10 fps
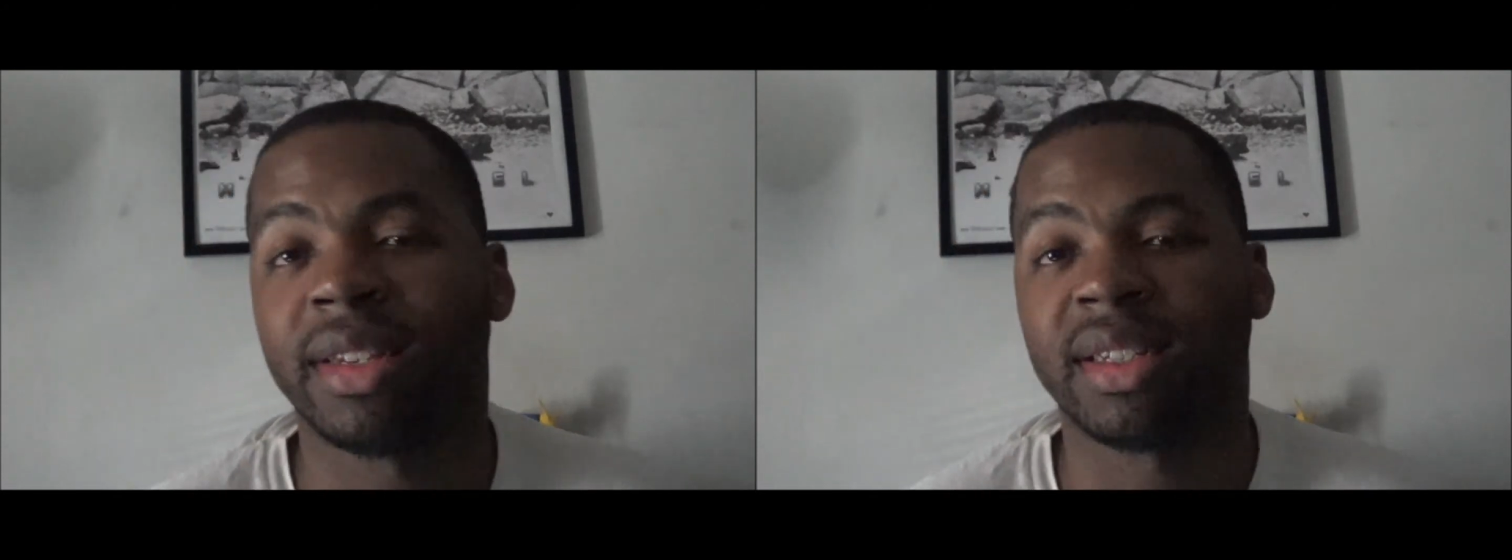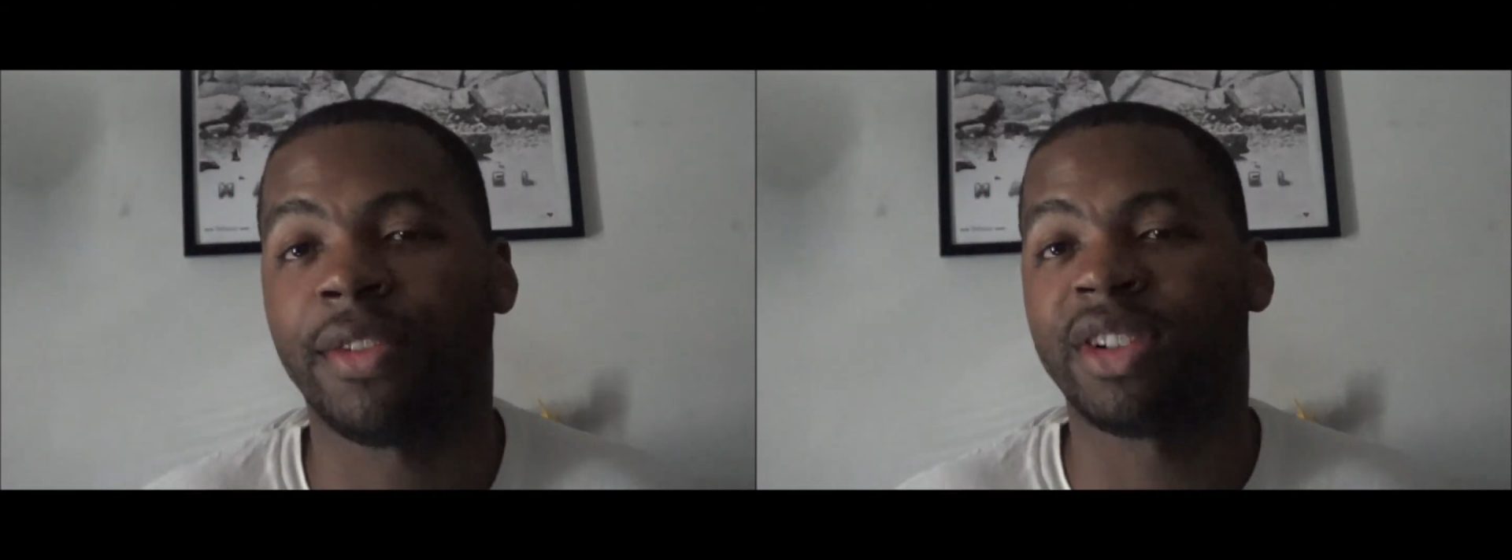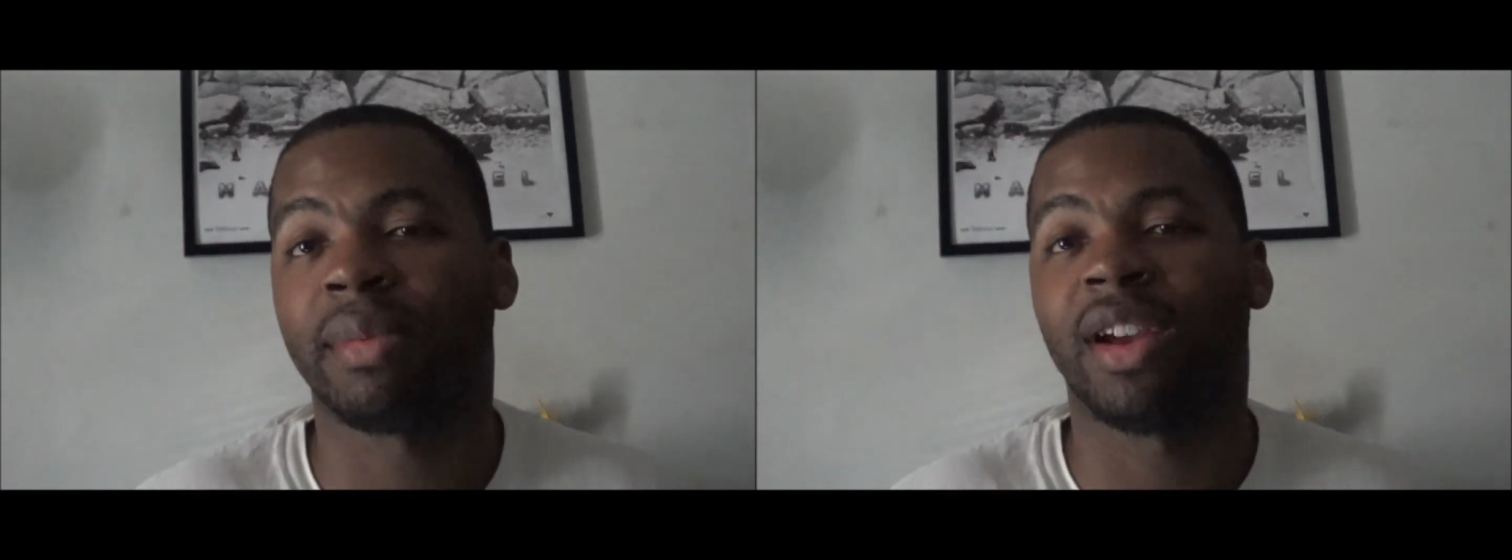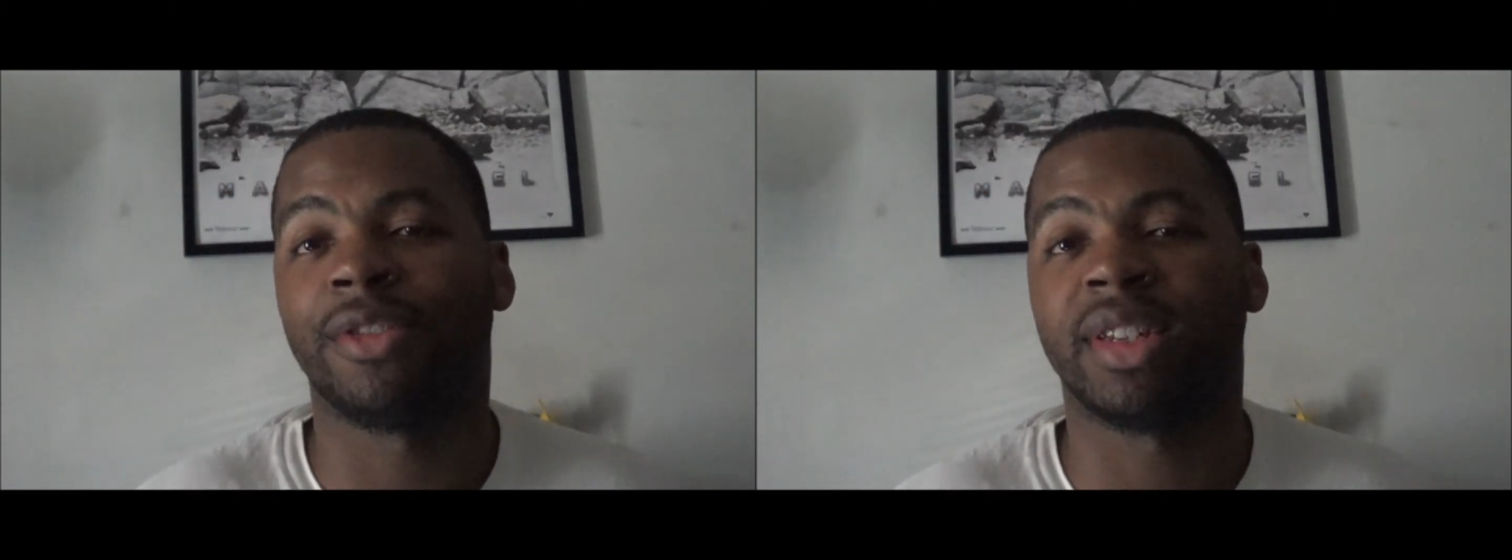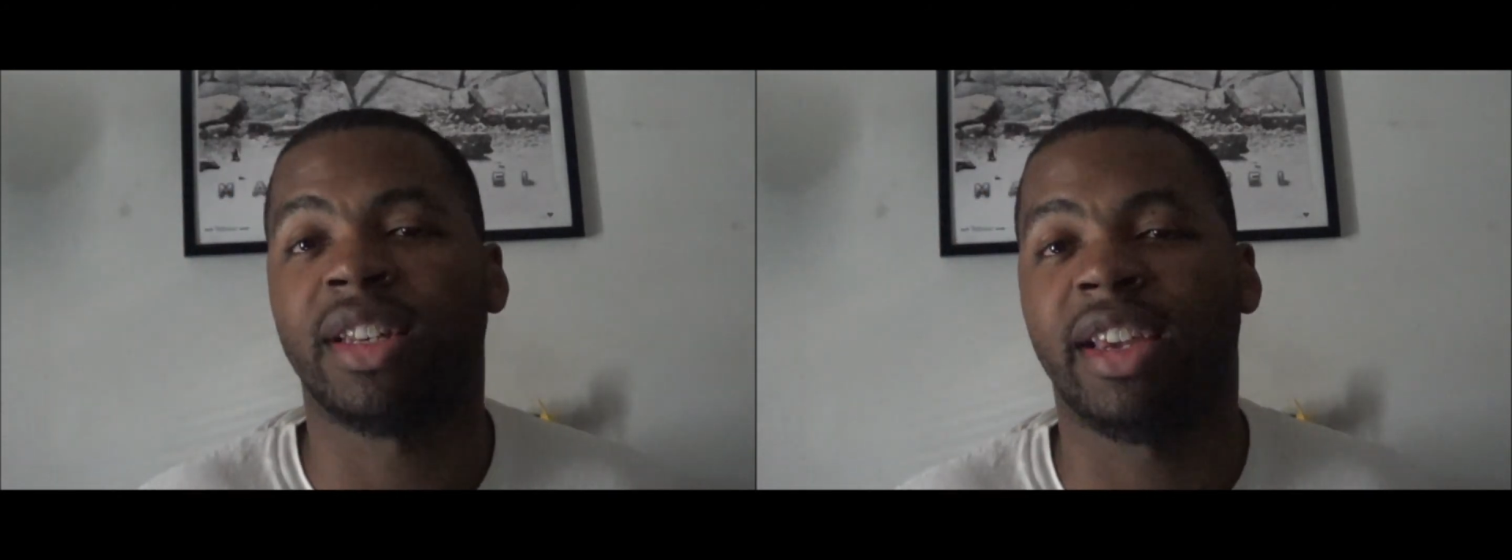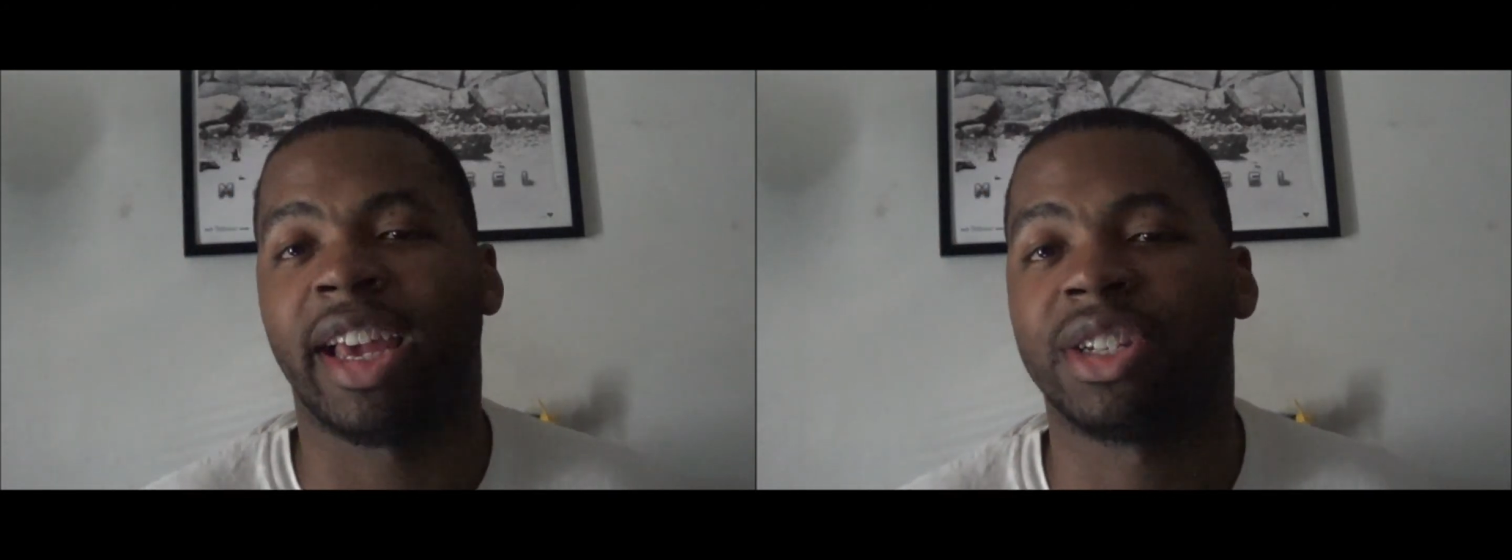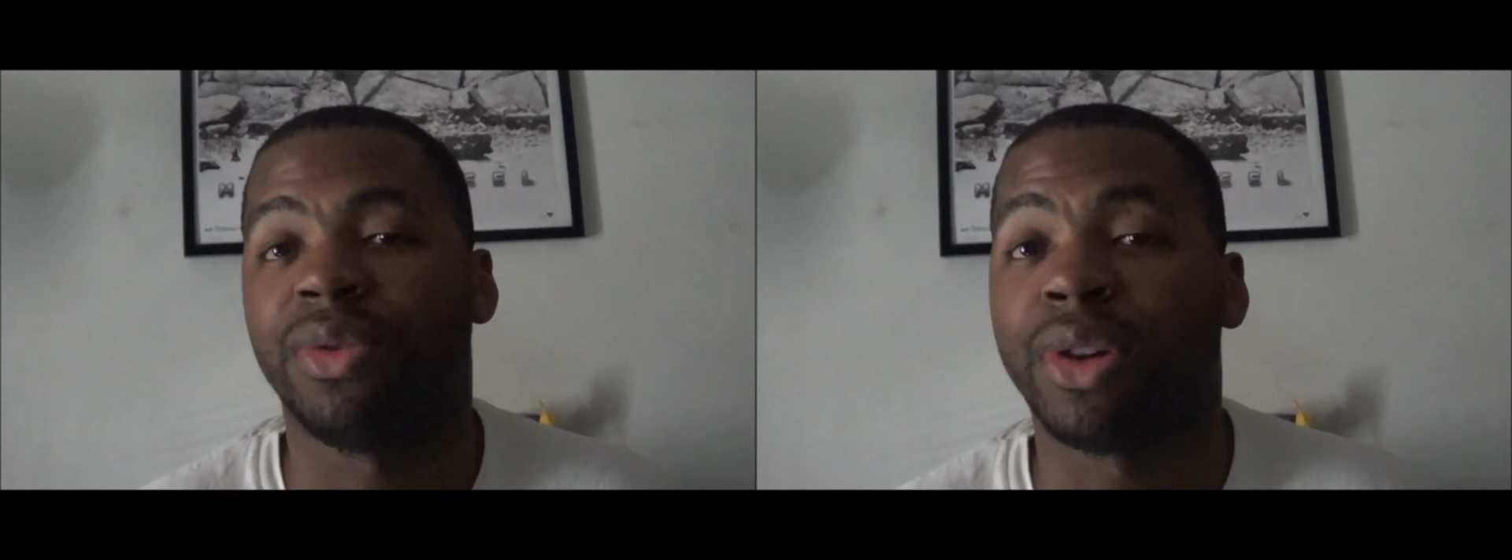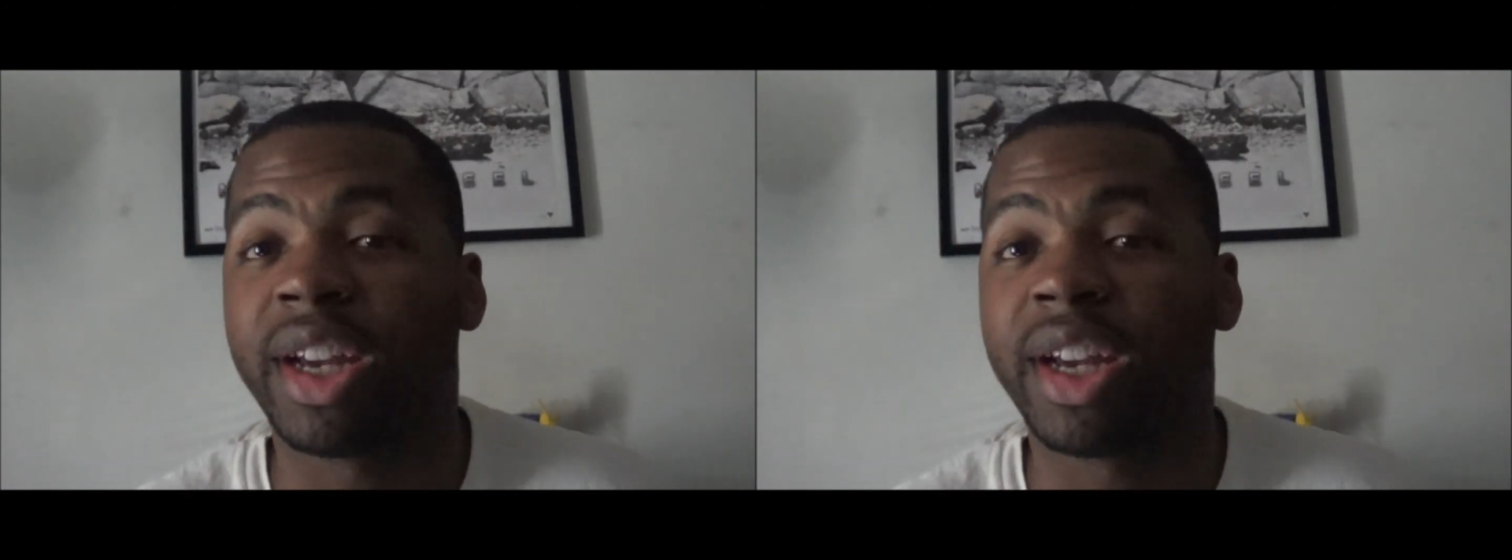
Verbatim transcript: This is the first time I've ever seen the actual